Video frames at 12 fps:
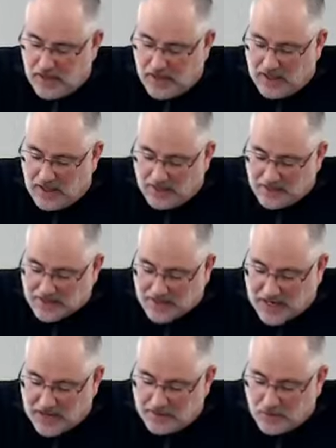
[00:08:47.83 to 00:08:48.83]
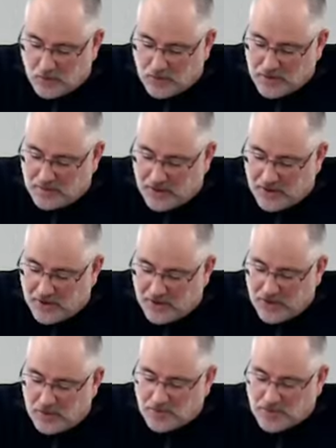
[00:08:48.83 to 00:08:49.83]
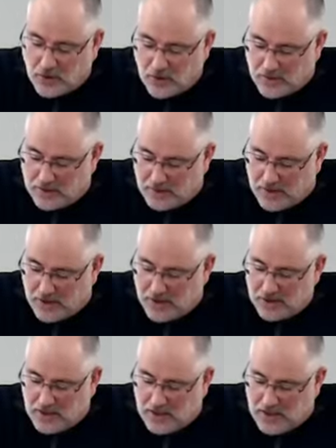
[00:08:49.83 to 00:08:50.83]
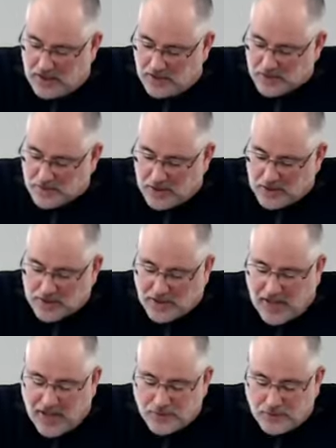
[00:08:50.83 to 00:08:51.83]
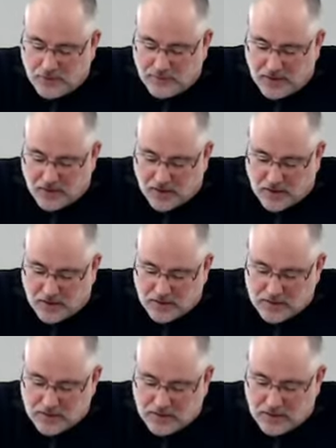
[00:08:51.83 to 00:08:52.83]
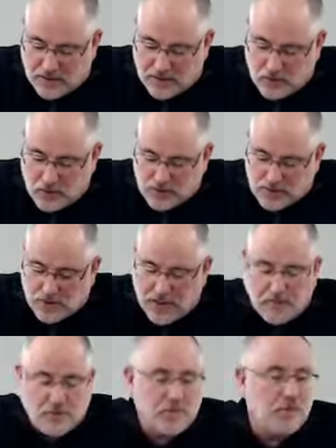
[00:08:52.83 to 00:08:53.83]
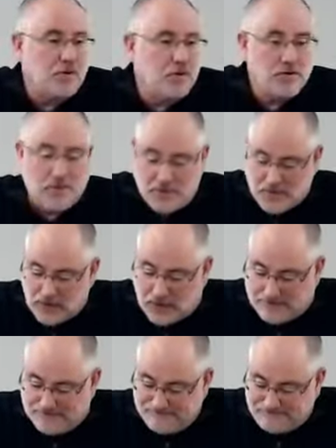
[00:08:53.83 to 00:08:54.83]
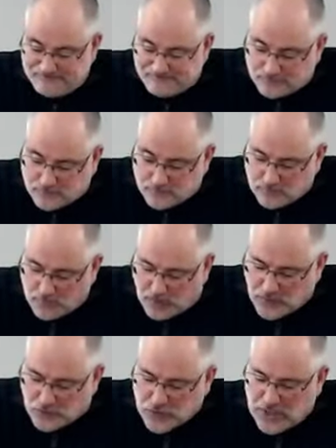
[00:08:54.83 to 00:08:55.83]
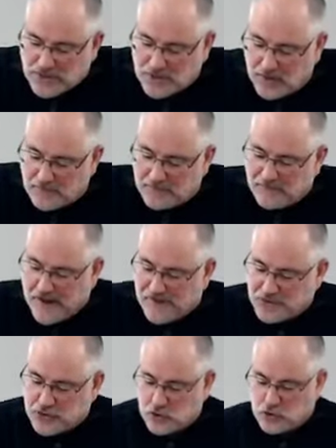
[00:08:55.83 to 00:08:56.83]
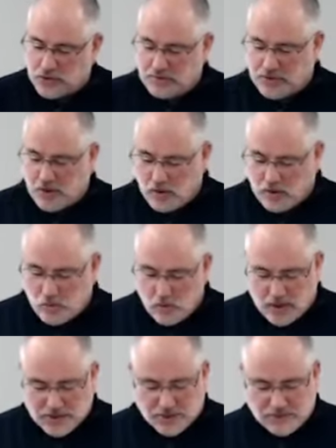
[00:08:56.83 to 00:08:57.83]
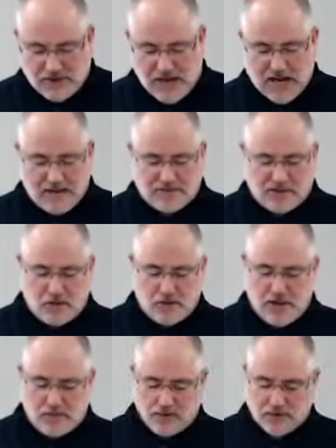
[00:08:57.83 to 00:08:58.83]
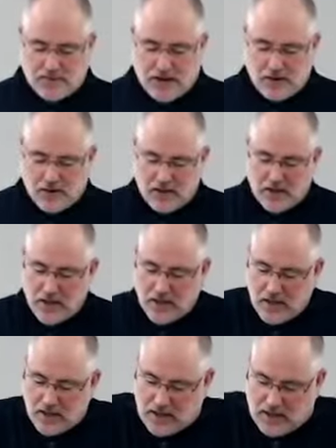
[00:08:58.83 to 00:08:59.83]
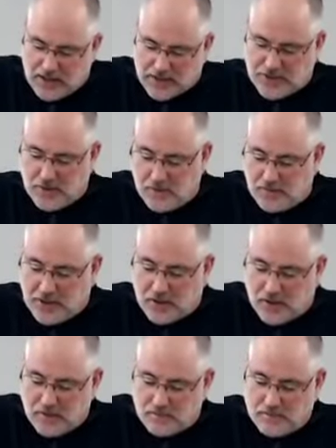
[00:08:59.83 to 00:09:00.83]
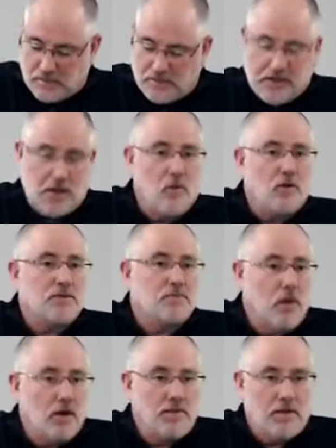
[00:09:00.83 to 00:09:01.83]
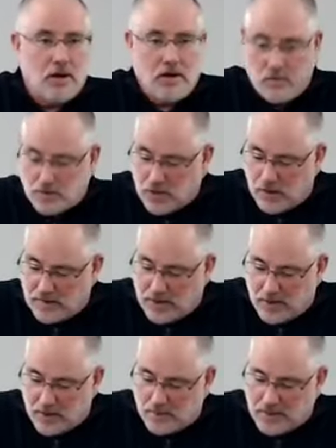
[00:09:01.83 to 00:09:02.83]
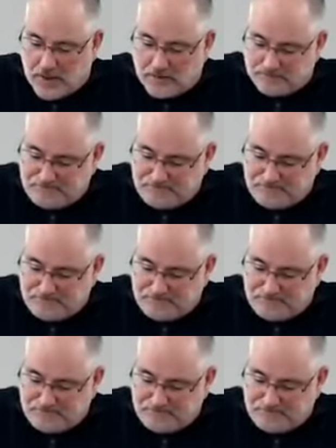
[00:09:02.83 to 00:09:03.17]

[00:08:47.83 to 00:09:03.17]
Now, at the time he wanted to marry her, he was currently married. He was married to Catherine of Aragon, who was unable to produce him a son. So she had delivered 5 children, but only one survived, and her name was Mary, and she would become to be known as Bloody Mary. We'll talk about her in a minute.